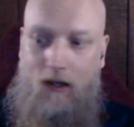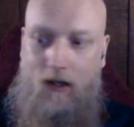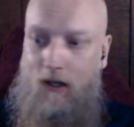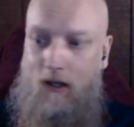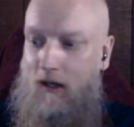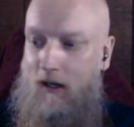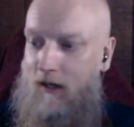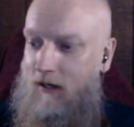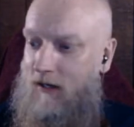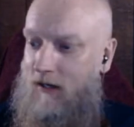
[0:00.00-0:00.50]

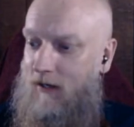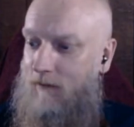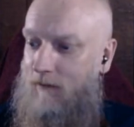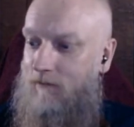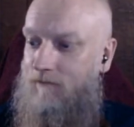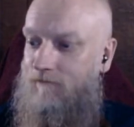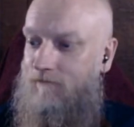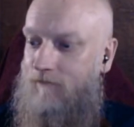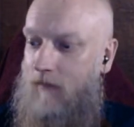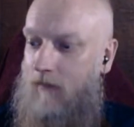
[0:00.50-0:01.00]
at
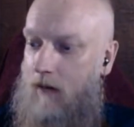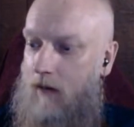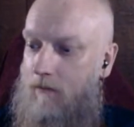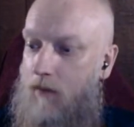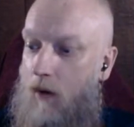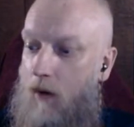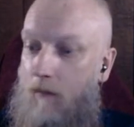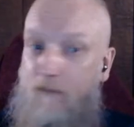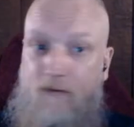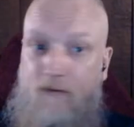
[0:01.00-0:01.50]
a
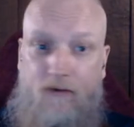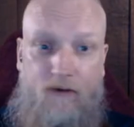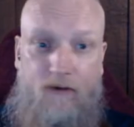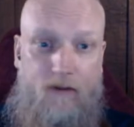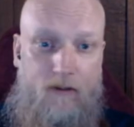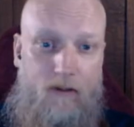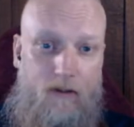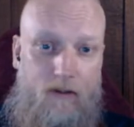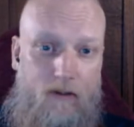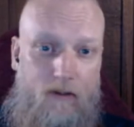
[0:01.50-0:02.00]
month
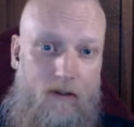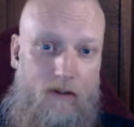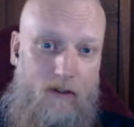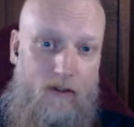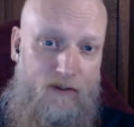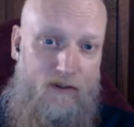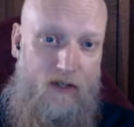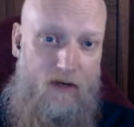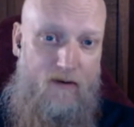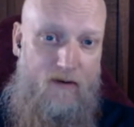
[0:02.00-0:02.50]

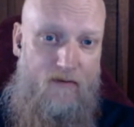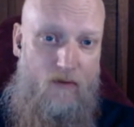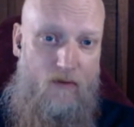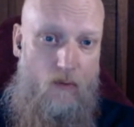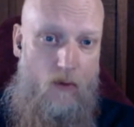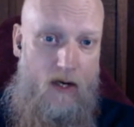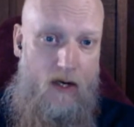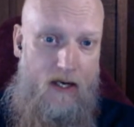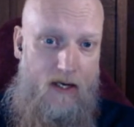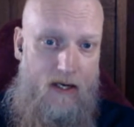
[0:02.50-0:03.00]
instead of every
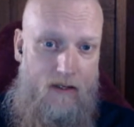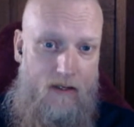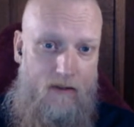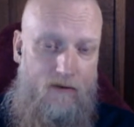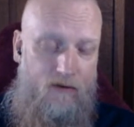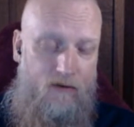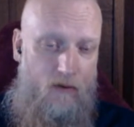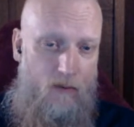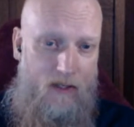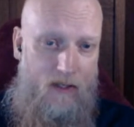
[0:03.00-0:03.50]
week,
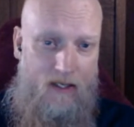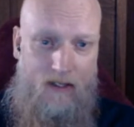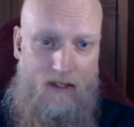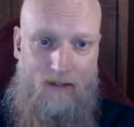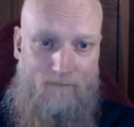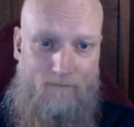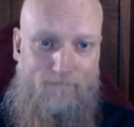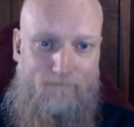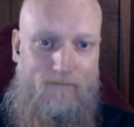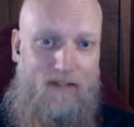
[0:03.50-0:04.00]
so we
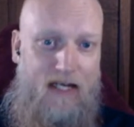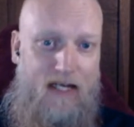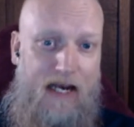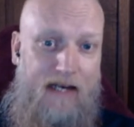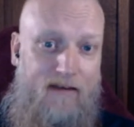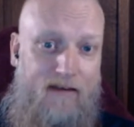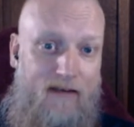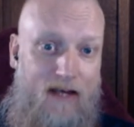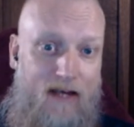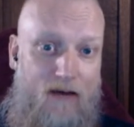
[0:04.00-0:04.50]
can get
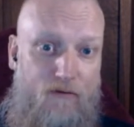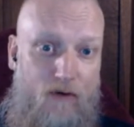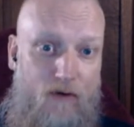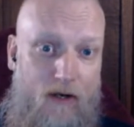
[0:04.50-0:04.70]
it together a